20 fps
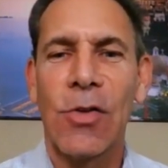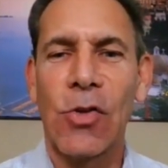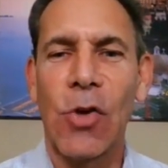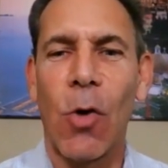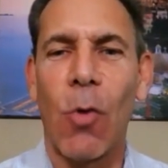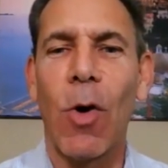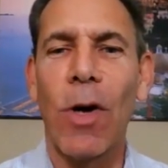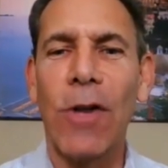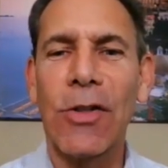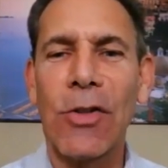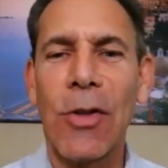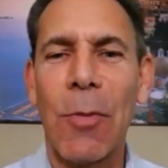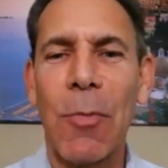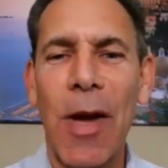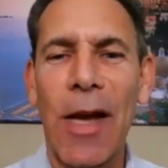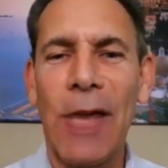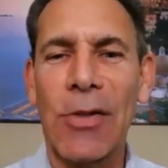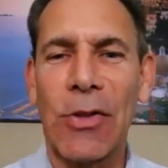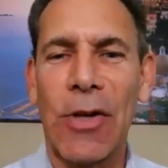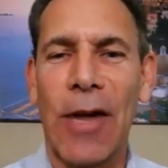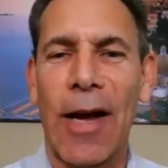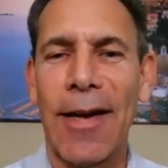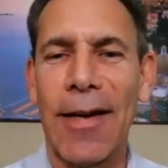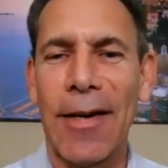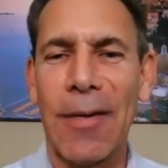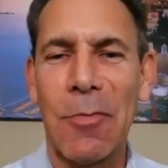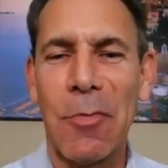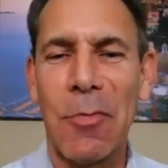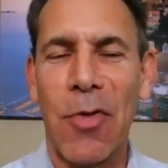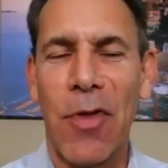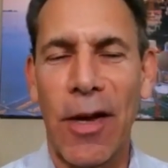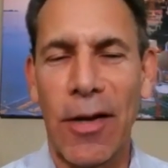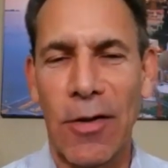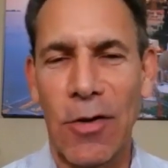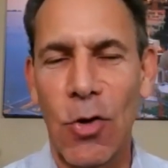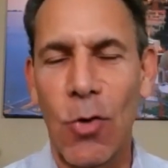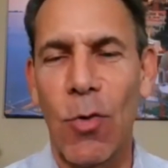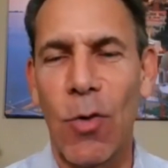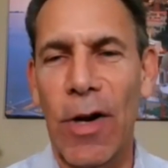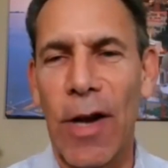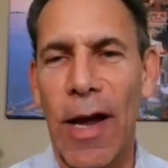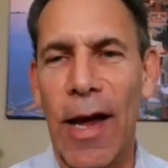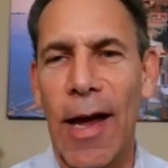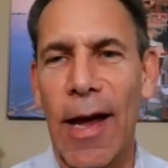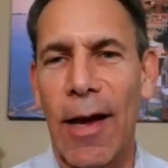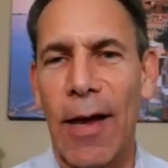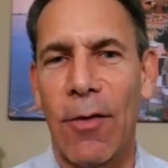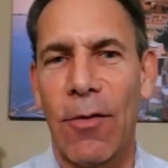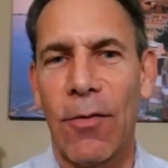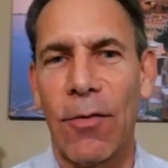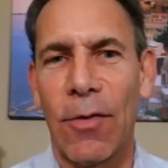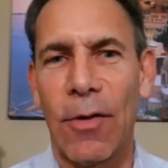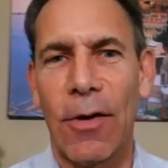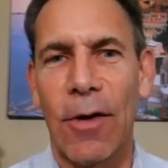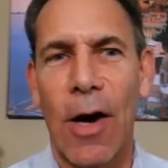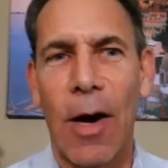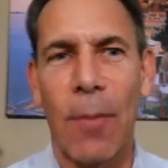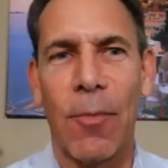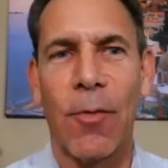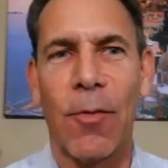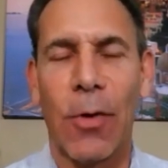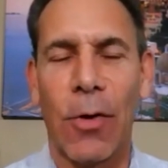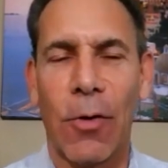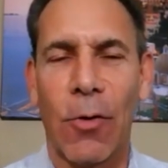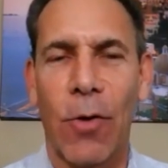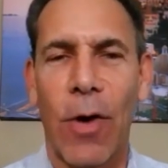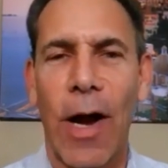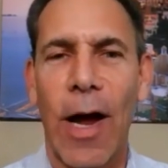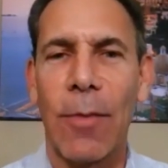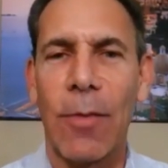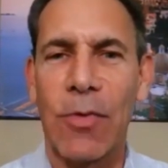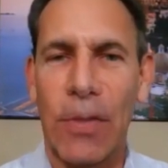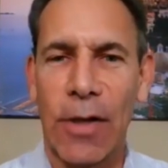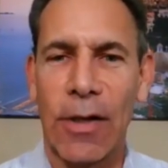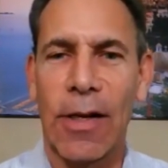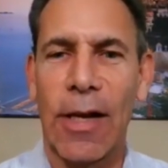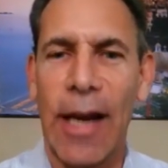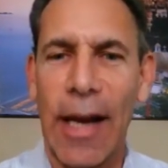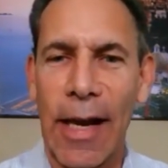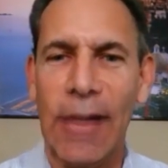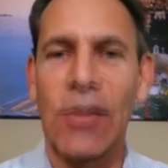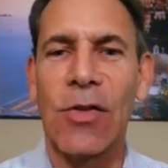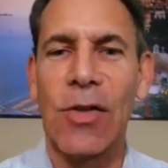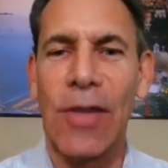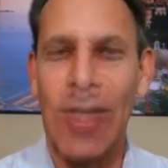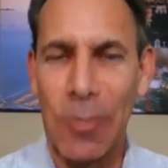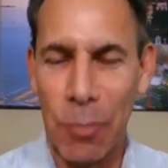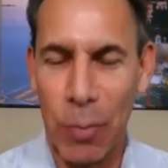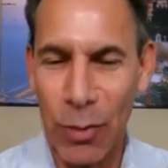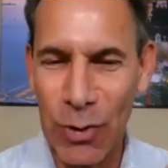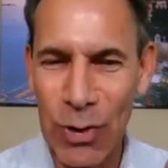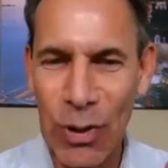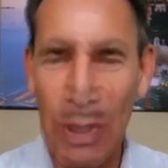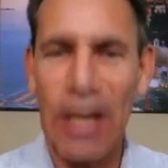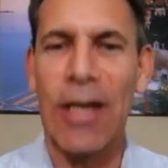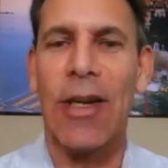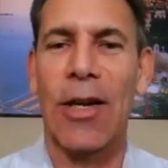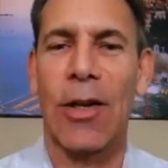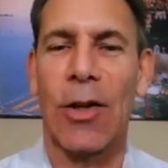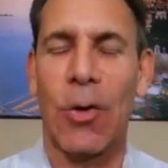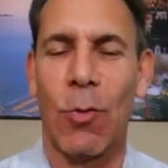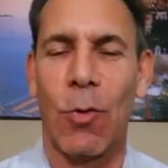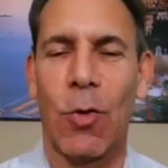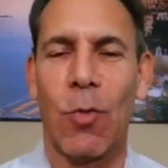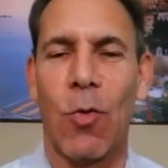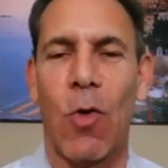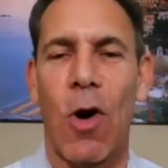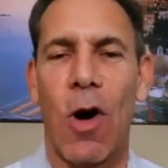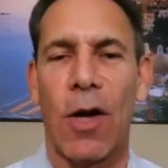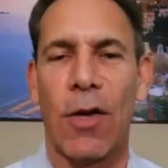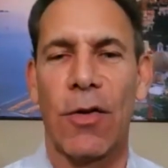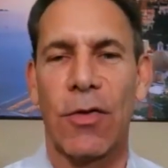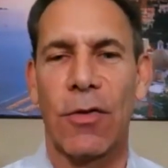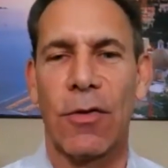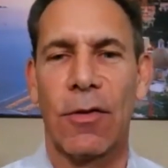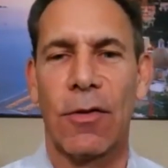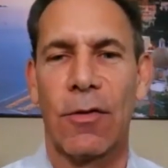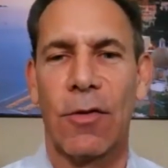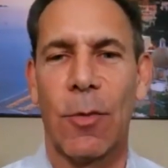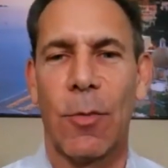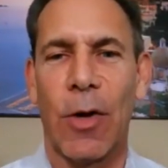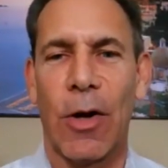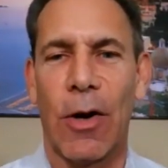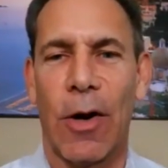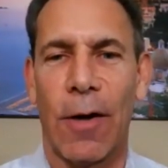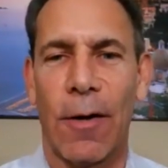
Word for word: what's the best item that you would have up for grabs that casey in particular would want to bid on